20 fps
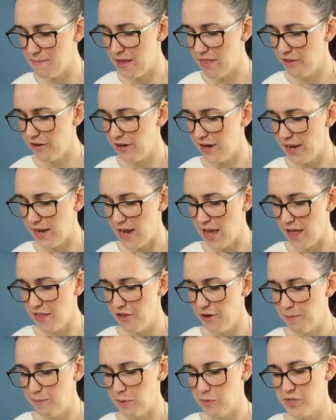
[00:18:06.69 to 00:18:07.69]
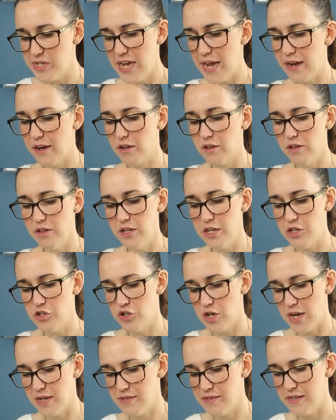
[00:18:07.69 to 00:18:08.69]
Mother and Other Botanical
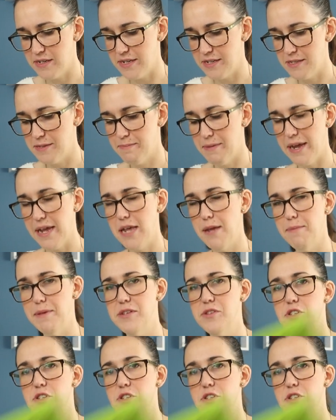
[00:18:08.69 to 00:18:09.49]
Atrocities by Amy